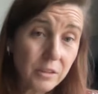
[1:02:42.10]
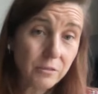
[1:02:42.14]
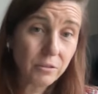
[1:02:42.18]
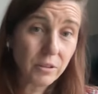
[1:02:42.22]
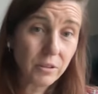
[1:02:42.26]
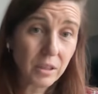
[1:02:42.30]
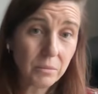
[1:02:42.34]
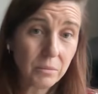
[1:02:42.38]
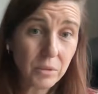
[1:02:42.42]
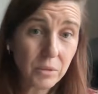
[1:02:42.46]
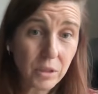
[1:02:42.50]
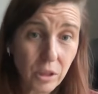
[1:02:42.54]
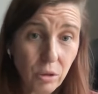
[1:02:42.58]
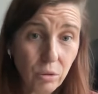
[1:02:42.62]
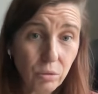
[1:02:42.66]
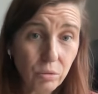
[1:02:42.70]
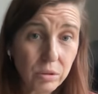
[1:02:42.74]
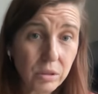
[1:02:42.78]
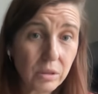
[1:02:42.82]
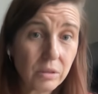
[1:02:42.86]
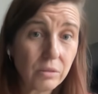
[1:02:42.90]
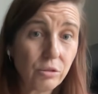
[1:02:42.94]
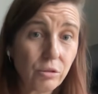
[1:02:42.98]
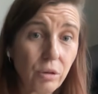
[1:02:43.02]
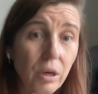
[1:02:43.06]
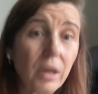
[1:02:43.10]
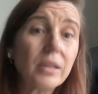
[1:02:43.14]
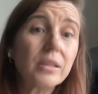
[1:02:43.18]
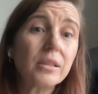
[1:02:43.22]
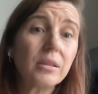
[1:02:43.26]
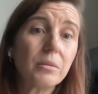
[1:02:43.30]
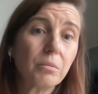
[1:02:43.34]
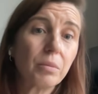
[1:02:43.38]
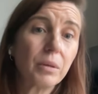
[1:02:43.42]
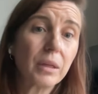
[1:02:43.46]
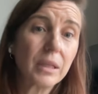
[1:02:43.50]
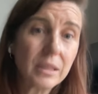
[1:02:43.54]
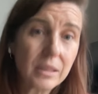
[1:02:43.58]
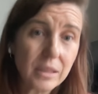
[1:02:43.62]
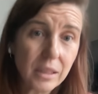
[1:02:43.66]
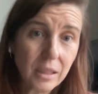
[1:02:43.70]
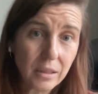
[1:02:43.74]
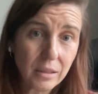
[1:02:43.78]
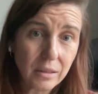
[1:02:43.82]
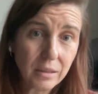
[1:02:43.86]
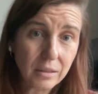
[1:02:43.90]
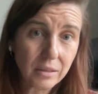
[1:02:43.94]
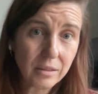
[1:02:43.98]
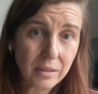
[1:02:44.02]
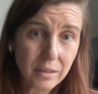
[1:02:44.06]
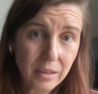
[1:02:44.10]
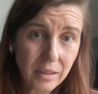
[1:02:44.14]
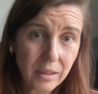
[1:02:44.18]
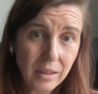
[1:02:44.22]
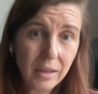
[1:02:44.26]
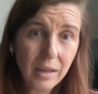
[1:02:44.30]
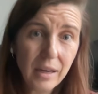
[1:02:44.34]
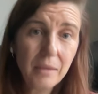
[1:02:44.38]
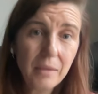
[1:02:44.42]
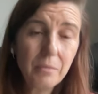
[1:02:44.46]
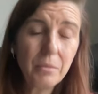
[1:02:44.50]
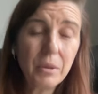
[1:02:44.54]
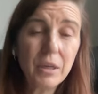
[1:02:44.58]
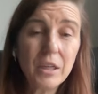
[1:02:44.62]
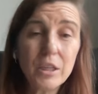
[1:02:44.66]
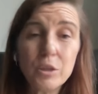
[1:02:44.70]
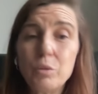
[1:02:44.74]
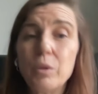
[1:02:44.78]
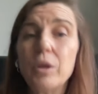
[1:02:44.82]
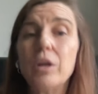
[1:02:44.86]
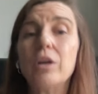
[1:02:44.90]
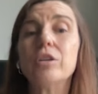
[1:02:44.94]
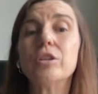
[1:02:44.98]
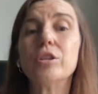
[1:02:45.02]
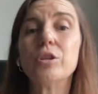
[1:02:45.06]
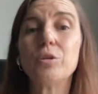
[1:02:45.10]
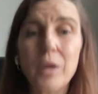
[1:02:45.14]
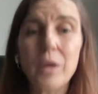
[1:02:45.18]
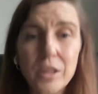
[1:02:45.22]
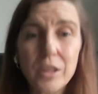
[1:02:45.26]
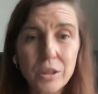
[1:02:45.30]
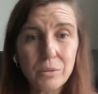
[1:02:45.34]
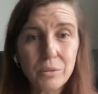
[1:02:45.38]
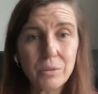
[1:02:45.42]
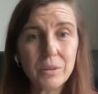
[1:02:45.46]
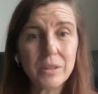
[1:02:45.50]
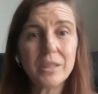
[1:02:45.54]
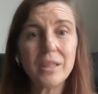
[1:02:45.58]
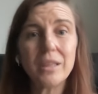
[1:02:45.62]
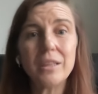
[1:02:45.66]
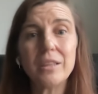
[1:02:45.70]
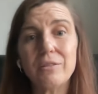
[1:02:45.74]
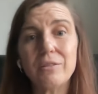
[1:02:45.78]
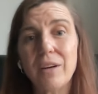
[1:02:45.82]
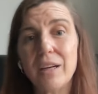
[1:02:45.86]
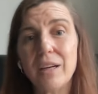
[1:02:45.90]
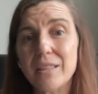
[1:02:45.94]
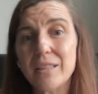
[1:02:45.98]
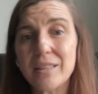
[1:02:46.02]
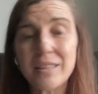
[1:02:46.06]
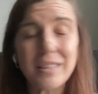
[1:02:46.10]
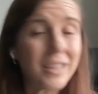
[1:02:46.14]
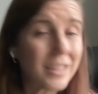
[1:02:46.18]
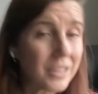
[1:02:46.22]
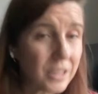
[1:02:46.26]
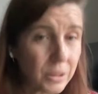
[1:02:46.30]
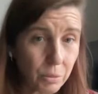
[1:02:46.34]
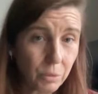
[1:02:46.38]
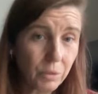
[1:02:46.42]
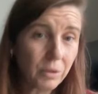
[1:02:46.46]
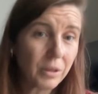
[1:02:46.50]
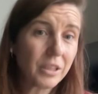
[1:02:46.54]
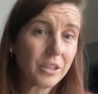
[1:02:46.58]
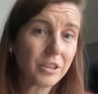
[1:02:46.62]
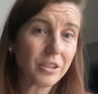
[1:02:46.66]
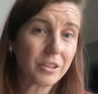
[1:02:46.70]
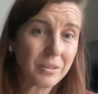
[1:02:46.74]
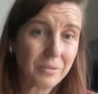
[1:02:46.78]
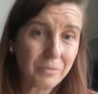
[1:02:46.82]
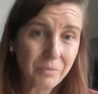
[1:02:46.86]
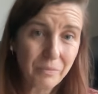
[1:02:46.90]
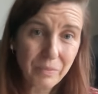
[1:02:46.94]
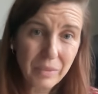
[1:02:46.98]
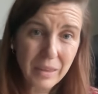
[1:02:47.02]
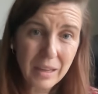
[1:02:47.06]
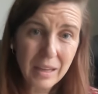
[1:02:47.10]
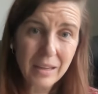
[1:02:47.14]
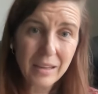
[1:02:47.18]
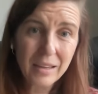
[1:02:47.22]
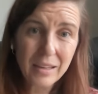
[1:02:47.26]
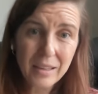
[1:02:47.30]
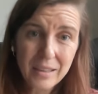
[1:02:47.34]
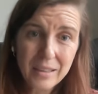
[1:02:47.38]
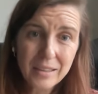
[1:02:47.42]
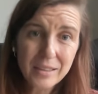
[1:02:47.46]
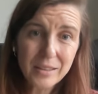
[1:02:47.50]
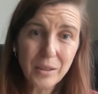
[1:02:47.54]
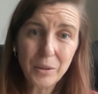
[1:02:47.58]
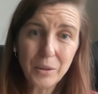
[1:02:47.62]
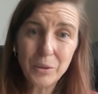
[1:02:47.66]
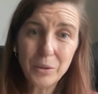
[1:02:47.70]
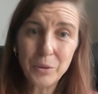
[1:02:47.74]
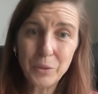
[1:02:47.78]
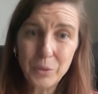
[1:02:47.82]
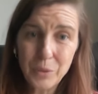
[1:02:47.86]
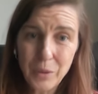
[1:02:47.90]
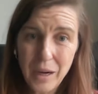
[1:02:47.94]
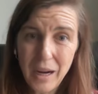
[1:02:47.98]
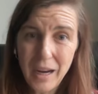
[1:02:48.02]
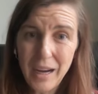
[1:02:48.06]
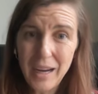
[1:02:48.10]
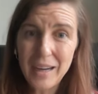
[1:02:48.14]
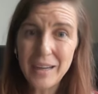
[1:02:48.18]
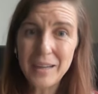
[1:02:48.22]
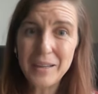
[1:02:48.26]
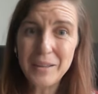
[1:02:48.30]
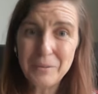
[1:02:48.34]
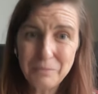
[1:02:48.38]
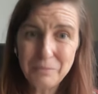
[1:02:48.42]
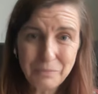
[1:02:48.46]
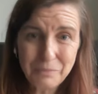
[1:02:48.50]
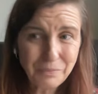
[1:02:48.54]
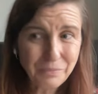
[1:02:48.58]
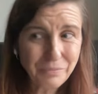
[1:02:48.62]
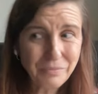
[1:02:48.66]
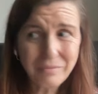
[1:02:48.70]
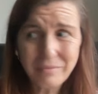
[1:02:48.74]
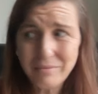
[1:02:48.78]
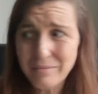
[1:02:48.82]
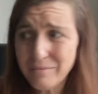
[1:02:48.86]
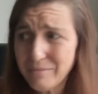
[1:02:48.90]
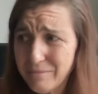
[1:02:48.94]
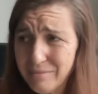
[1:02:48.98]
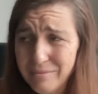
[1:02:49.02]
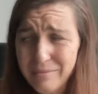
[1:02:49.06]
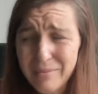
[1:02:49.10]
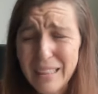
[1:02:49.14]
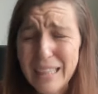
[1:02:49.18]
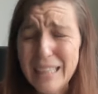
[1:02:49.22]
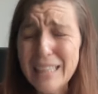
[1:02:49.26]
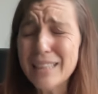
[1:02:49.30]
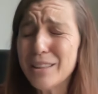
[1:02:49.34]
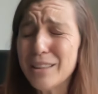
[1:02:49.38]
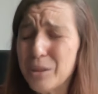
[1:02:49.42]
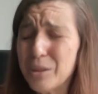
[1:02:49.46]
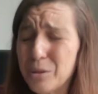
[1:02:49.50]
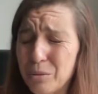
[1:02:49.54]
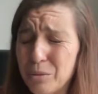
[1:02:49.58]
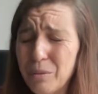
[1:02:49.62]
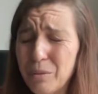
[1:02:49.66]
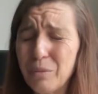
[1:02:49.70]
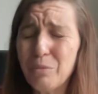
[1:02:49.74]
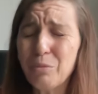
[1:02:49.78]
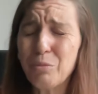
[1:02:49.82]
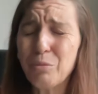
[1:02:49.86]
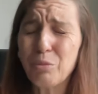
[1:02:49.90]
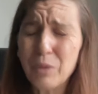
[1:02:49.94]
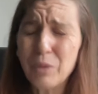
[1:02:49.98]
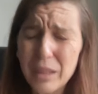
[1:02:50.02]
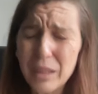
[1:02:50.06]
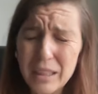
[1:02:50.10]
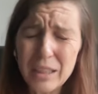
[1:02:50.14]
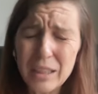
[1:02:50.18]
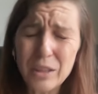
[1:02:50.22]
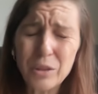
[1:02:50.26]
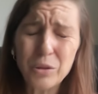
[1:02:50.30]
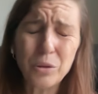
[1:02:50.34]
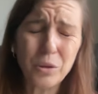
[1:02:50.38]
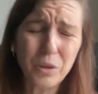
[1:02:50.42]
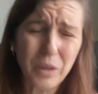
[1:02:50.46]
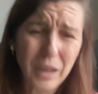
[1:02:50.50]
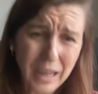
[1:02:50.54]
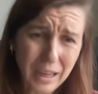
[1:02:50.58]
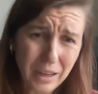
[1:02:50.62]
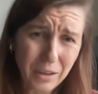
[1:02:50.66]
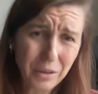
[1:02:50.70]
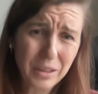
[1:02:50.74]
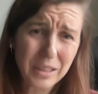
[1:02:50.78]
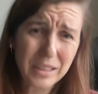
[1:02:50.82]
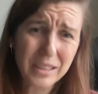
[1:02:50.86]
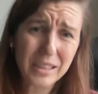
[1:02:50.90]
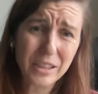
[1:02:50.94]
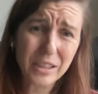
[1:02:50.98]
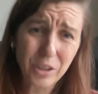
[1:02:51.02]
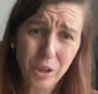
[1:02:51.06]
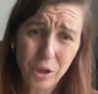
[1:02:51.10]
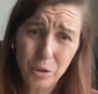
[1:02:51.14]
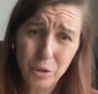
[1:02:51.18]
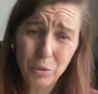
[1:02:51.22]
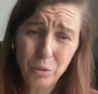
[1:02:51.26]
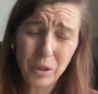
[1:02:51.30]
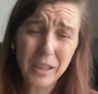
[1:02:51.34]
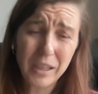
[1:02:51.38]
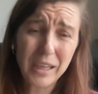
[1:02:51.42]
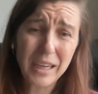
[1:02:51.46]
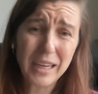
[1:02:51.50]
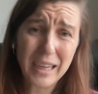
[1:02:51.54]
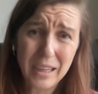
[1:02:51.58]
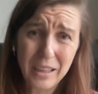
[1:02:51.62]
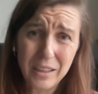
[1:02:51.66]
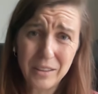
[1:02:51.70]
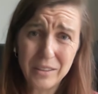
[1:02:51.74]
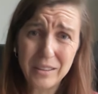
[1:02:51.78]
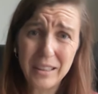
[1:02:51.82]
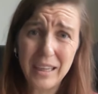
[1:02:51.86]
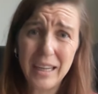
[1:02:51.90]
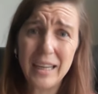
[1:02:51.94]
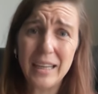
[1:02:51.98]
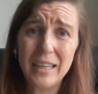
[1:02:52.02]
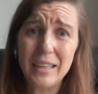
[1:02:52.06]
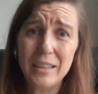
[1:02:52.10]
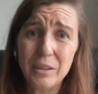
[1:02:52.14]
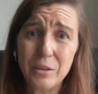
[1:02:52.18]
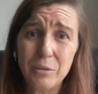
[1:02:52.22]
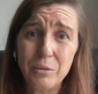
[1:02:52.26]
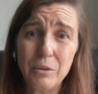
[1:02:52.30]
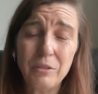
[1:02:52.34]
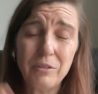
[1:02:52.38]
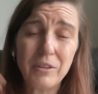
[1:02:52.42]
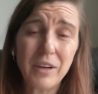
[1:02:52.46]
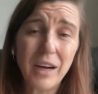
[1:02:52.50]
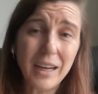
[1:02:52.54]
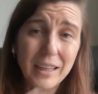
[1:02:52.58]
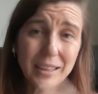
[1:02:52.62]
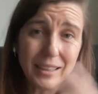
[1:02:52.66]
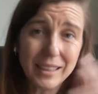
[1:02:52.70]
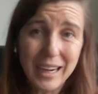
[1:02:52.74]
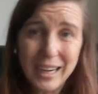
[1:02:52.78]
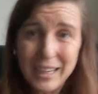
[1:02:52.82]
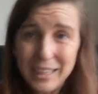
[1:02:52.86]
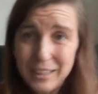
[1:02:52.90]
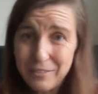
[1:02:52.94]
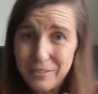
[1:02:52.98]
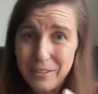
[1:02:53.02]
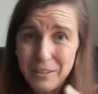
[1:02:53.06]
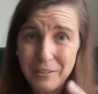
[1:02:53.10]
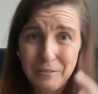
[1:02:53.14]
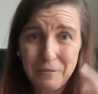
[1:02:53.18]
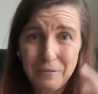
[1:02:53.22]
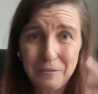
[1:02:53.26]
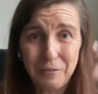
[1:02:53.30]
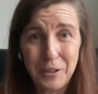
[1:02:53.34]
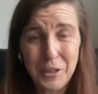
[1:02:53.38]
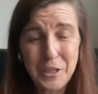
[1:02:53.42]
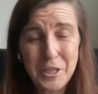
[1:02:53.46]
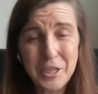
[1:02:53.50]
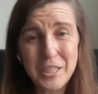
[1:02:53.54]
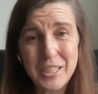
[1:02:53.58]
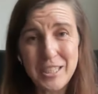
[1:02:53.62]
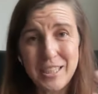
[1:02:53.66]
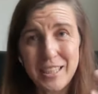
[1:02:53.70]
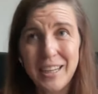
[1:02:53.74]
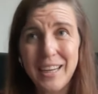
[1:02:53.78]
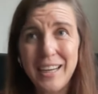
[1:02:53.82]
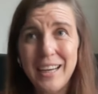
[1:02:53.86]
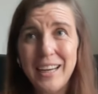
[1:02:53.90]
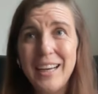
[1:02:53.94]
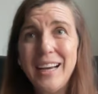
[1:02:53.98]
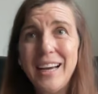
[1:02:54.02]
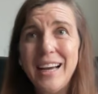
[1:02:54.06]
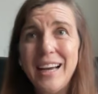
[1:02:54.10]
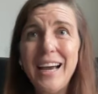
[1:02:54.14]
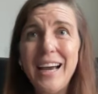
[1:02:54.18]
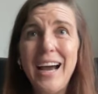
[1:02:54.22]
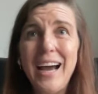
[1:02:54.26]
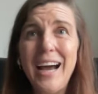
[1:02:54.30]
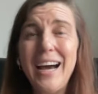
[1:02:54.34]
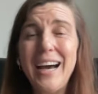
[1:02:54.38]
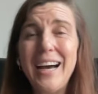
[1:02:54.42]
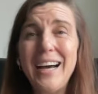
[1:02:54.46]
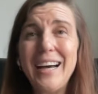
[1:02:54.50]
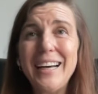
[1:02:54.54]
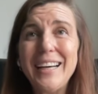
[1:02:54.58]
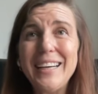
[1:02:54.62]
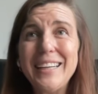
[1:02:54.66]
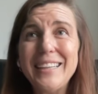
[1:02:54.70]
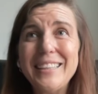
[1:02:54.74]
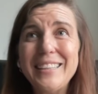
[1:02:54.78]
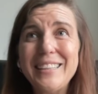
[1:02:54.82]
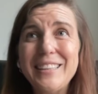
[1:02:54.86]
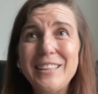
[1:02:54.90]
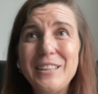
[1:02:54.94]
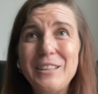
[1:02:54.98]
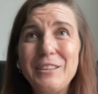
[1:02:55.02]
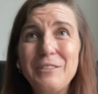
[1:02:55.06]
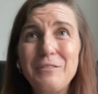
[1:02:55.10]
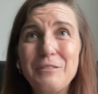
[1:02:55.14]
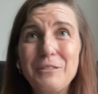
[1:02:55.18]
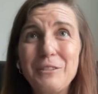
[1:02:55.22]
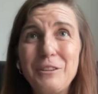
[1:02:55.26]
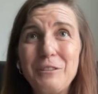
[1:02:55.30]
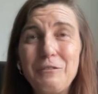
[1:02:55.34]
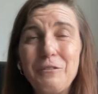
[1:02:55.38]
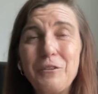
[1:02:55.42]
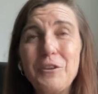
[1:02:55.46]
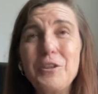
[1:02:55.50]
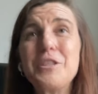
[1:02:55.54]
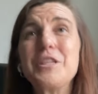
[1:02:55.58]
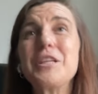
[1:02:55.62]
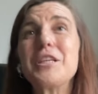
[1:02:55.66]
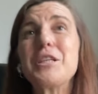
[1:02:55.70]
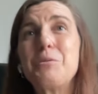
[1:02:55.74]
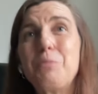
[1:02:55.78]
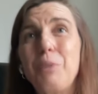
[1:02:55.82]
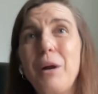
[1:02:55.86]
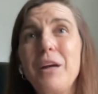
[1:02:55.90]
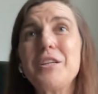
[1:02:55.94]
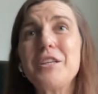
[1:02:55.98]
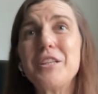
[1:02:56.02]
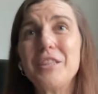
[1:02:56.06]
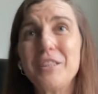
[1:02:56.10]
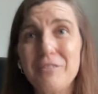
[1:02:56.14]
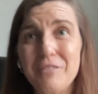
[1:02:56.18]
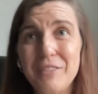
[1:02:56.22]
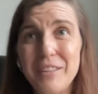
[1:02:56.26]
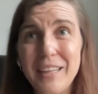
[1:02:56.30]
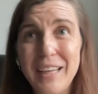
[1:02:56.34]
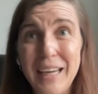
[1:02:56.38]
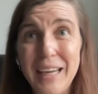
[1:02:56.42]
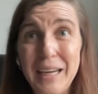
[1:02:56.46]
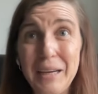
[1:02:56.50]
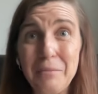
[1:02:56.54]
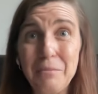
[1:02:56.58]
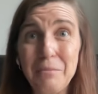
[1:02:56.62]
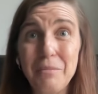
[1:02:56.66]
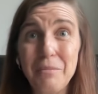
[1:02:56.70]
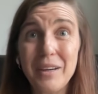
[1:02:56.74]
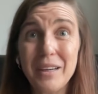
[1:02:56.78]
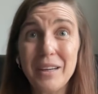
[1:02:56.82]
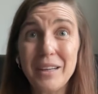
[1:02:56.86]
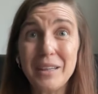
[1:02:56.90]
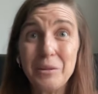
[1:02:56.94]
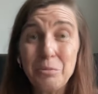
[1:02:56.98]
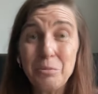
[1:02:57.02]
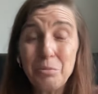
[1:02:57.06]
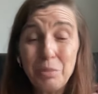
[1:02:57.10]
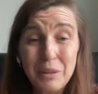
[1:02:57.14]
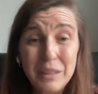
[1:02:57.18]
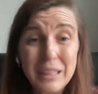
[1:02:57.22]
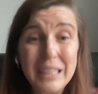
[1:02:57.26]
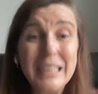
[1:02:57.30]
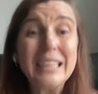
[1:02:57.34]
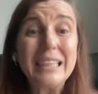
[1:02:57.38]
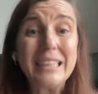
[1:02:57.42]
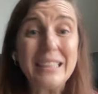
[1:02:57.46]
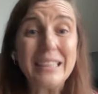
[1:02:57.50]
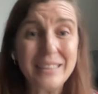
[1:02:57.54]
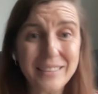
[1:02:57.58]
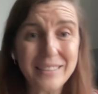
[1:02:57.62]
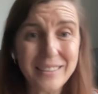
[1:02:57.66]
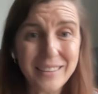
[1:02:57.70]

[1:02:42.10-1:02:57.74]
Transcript: for them to go s- try someplace else. Because we also want to incentivize the exploration. So um, it's really cool how this is all working out. And we've got kind of the first uh, the, the first expression of the game completed